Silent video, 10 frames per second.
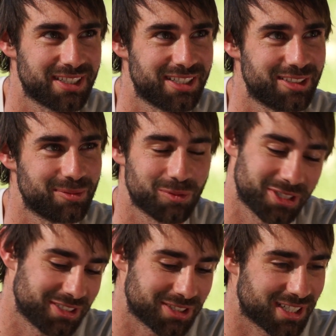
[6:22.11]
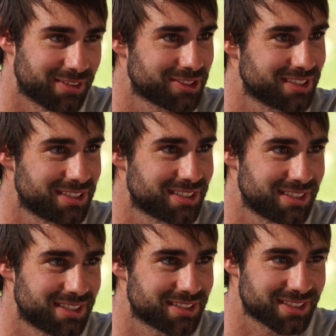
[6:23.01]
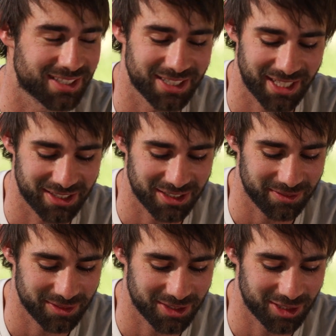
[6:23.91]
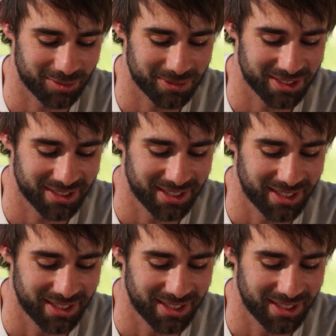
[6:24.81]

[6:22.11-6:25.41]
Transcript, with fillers: Um, well, you could obviously just see the skin hanging off your arm.